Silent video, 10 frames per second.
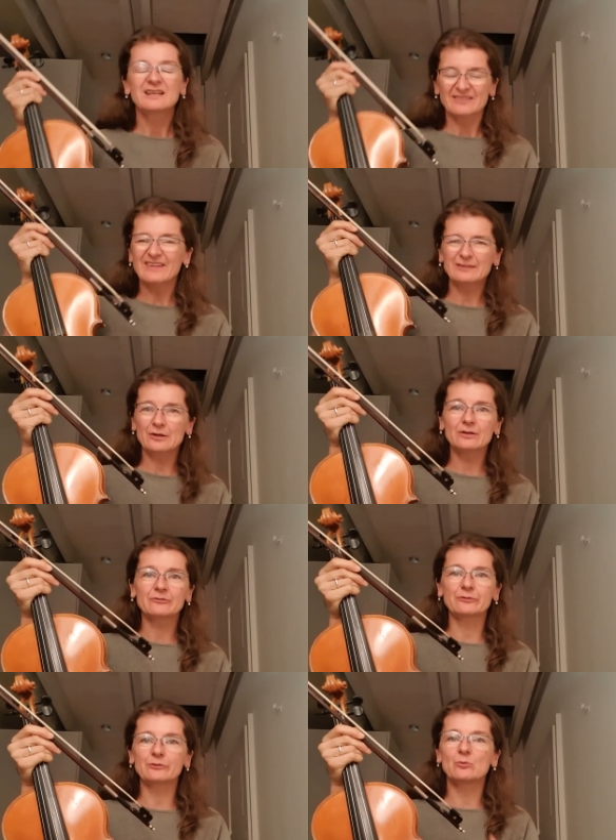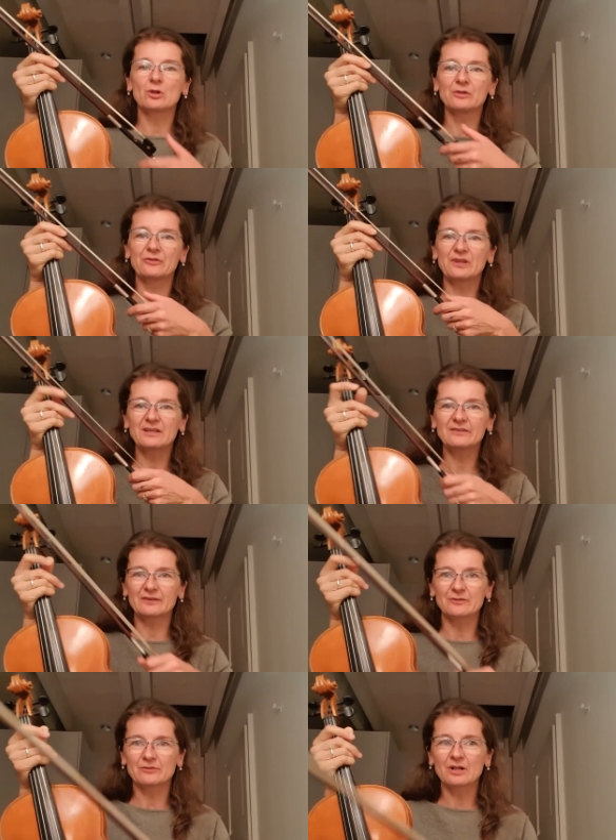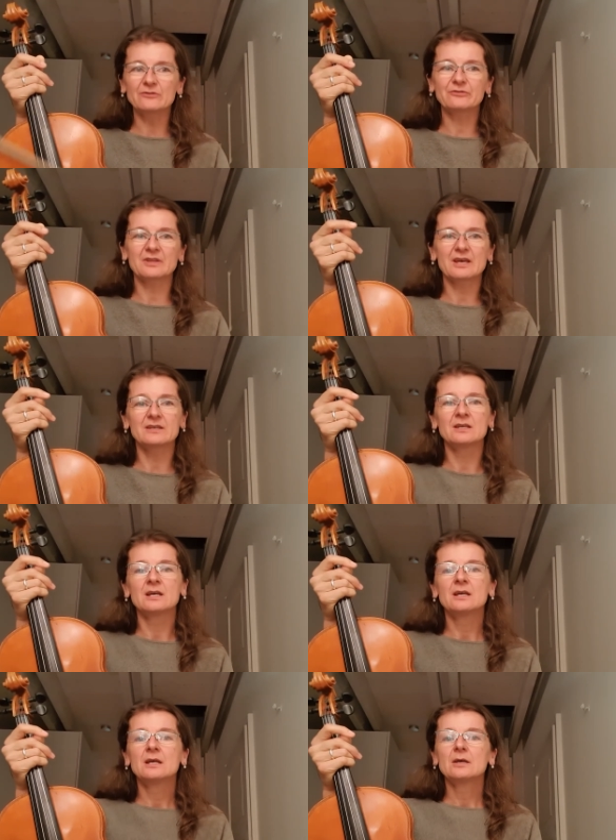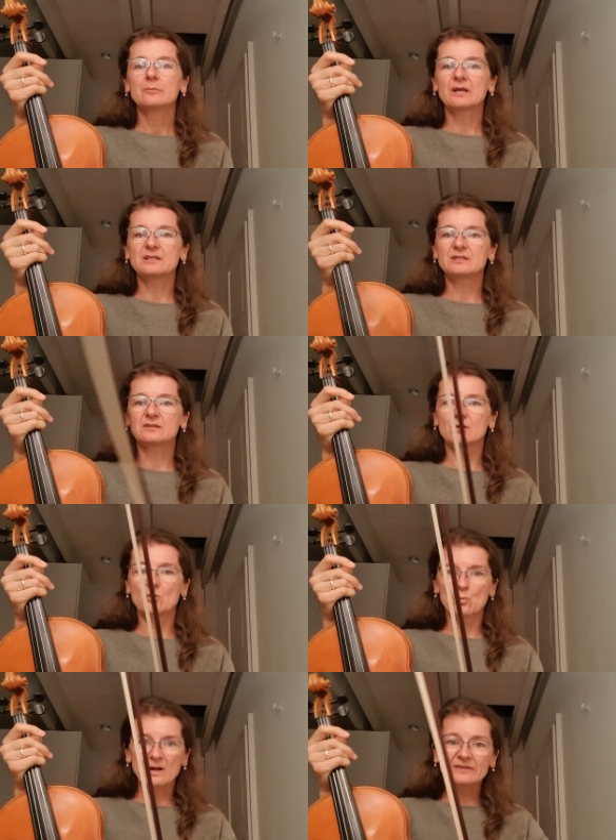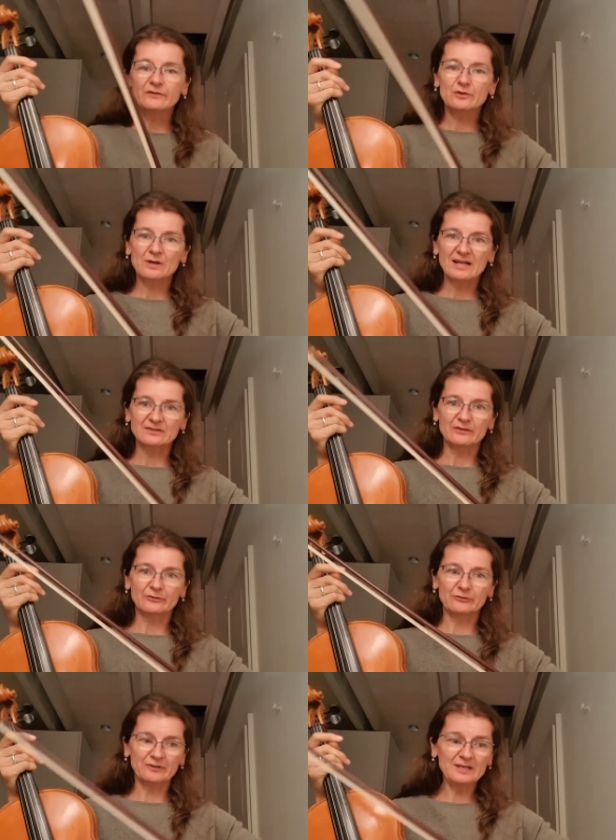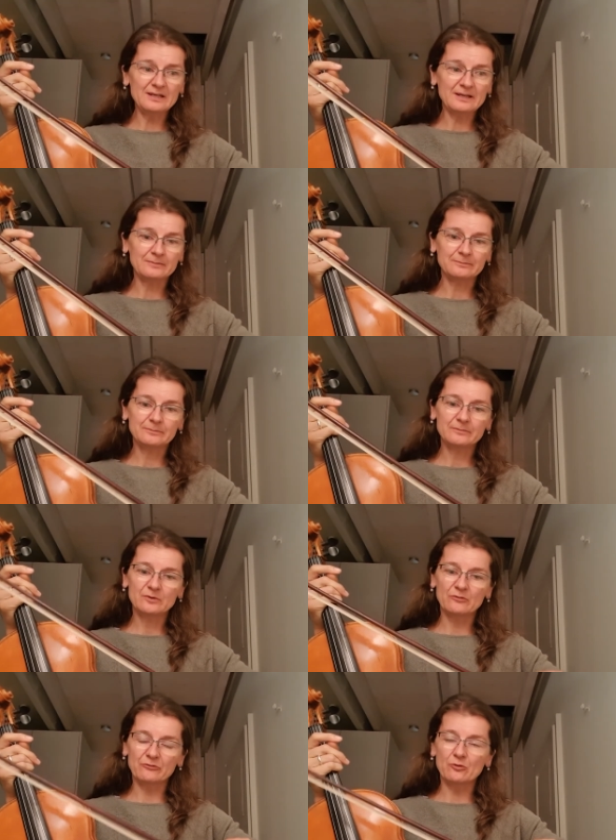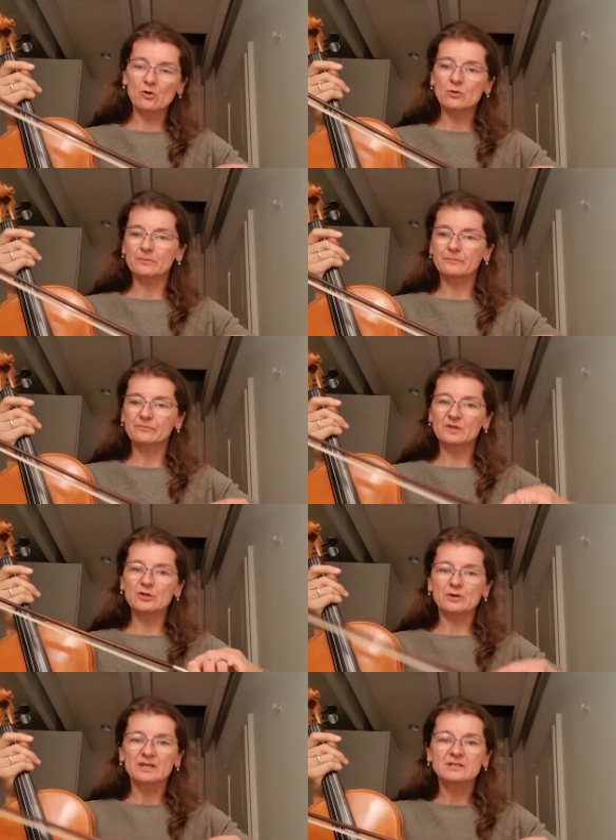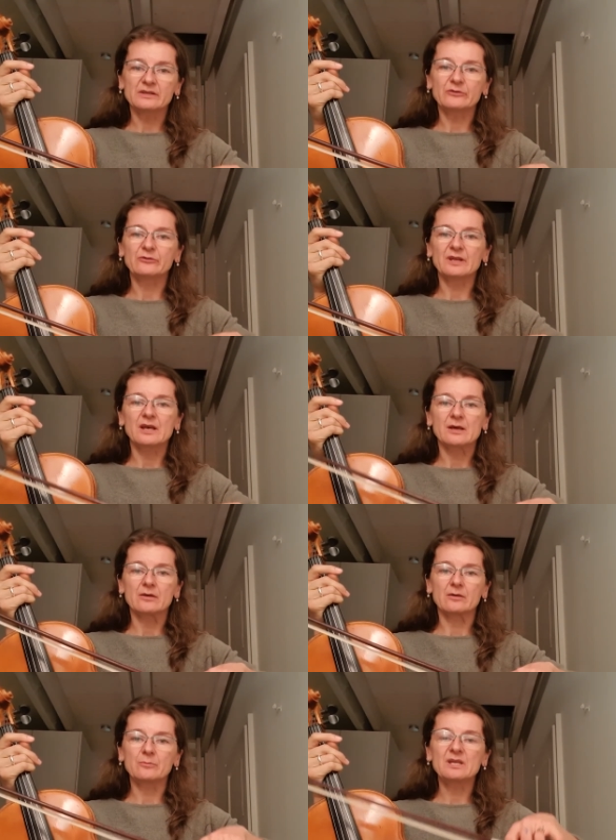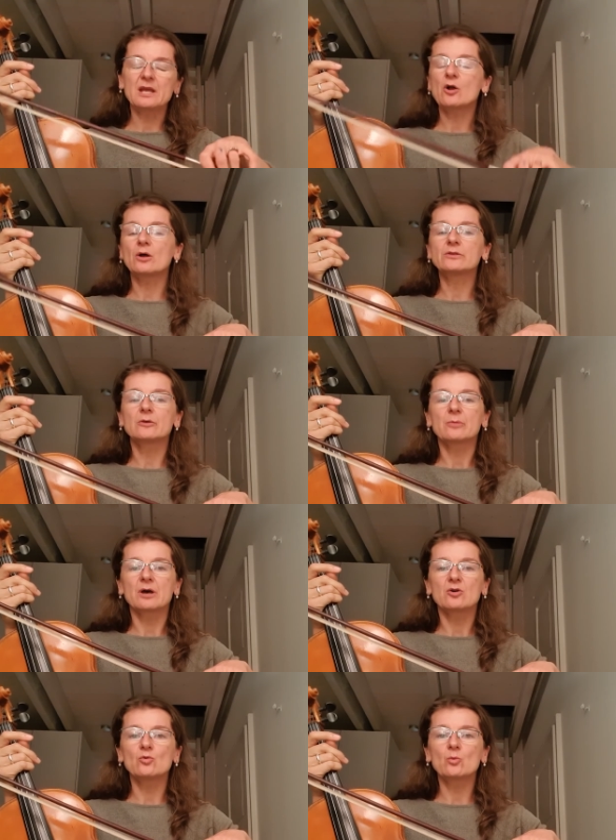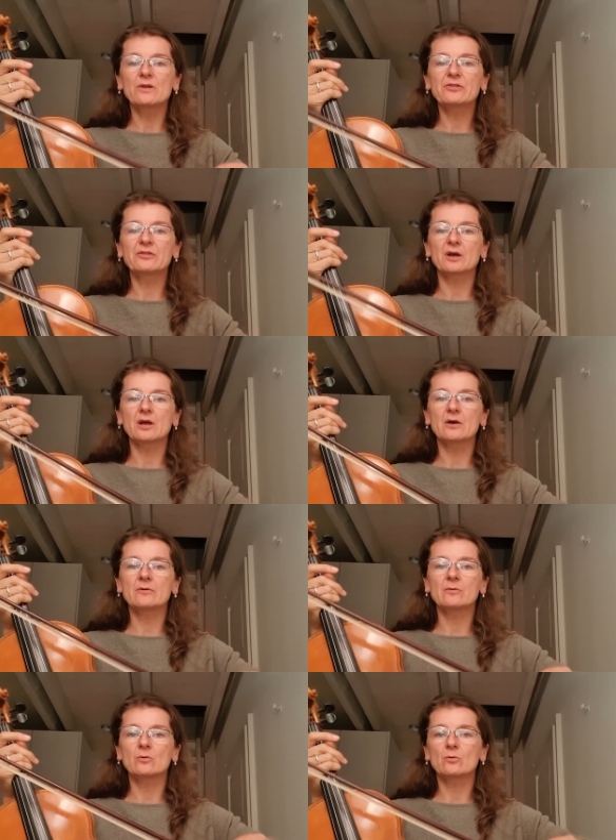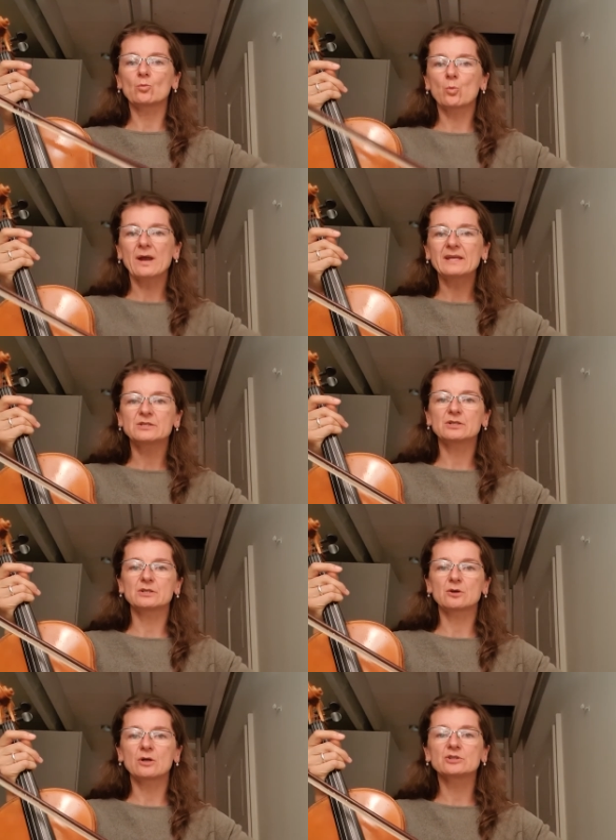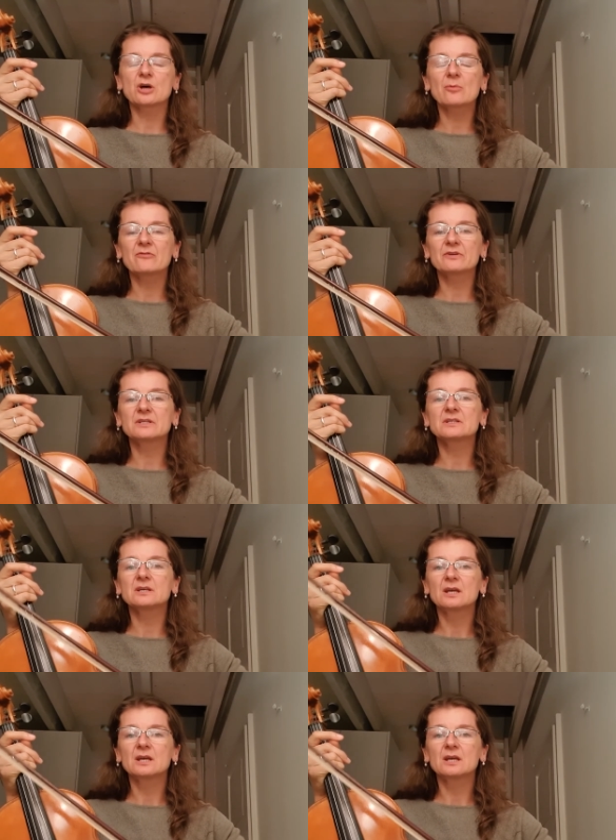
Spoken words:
There's a lot of small things involved there, but once you get this feeling for your index finger being on the bow with a weight on top of it,